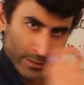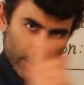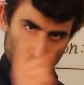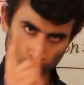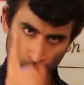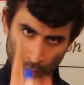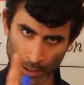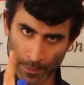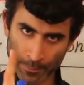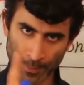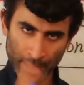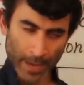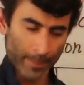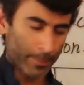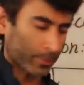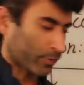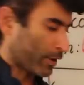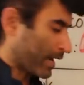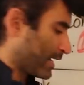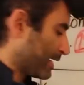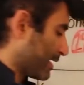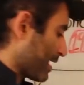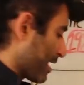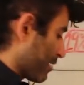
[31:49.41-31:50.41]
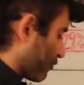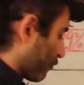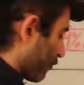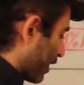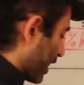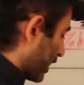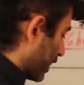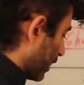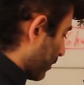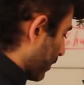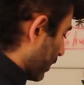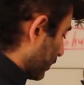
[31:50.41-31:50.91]
was a, one paper I
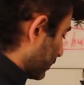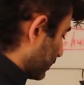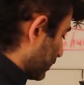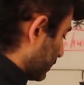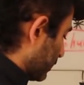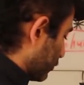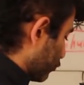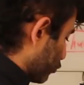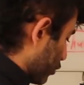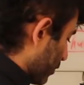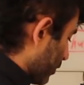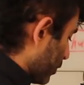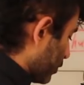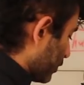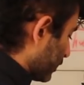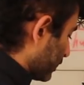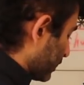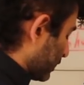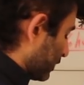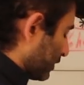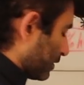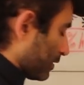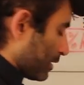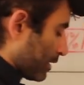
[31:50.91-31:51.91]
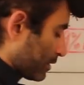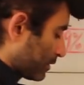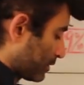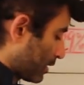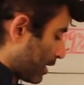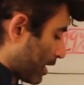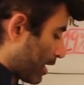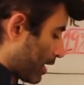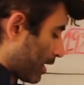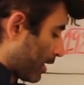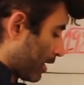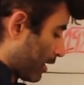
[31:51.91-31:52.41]
read about tribulus,
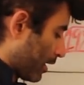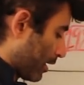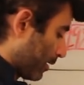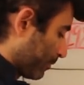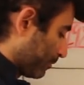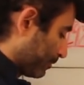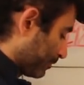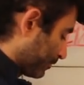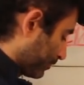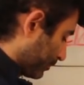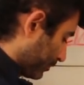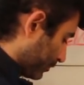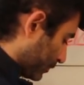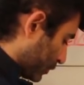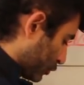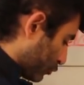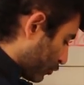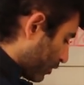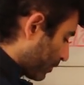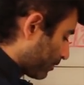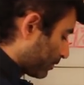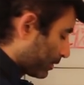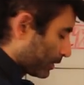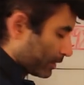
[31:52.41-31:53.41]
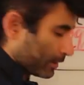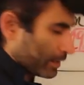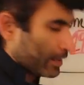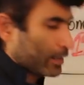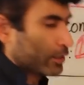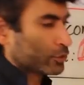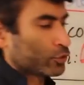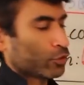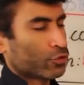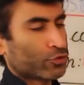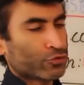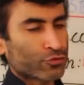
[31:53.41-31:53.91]
uh, um, trib,
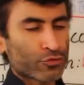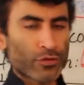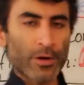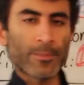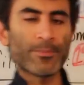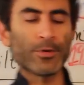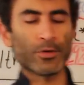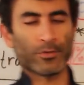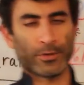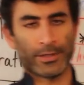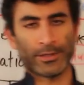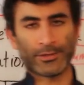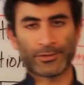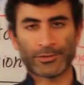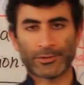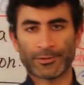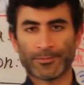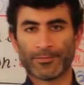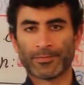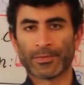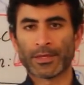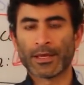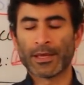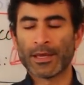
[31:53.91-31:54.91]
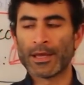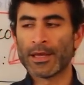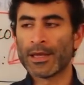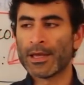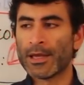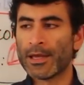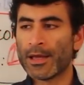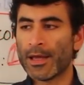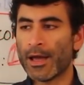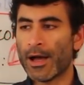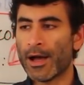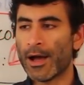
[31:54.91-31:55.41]
so tribulus
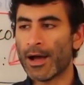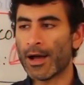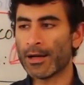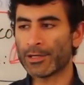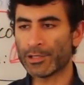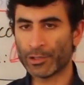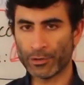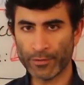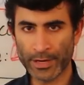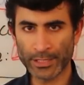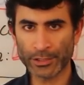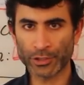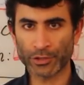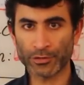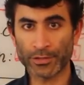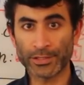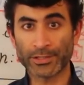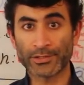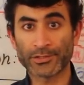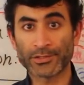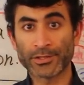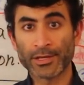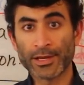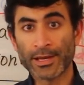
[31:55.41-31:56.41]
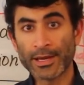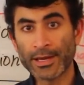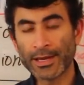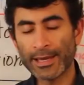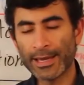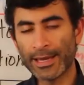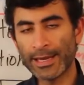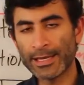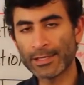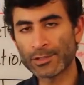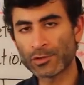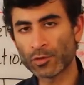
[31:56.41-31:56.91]
uh, terrestris
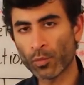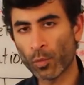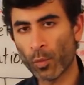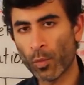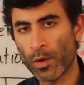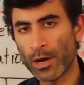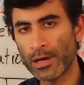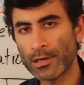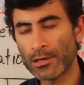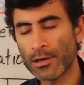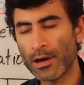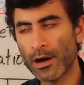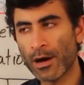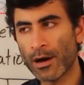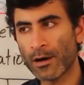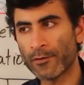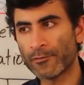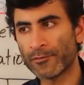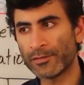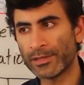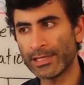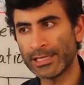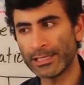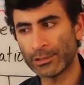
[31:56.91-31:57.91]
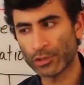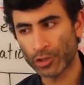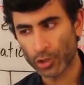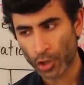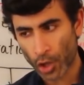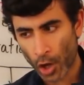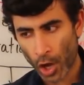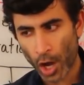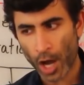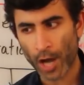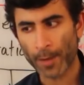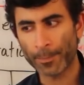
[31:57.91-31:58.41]
is one of the
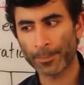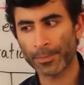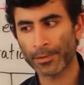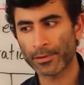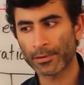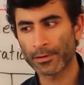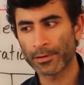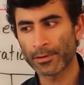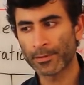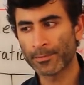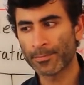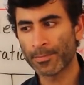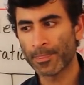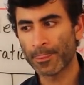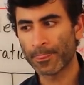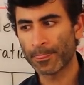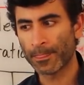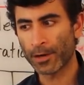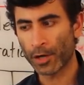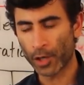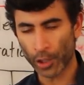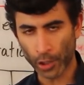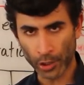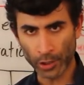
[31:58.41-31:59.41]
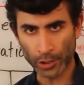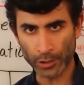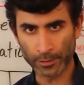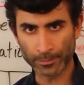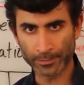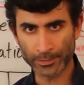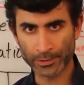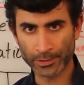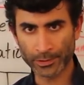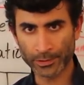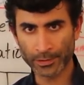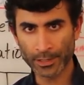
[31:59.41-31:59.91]
top
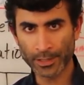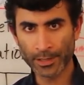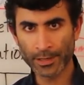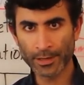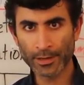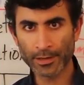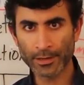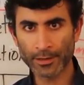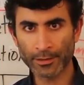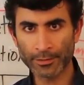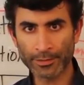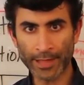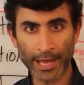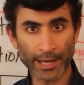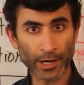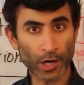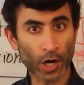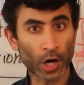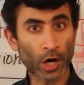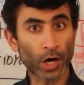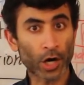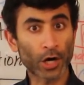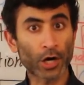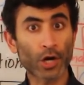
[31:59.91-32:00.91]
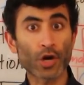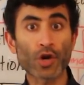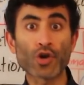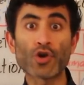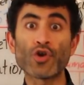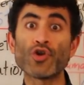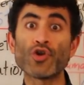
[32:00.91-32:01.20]
herbs that are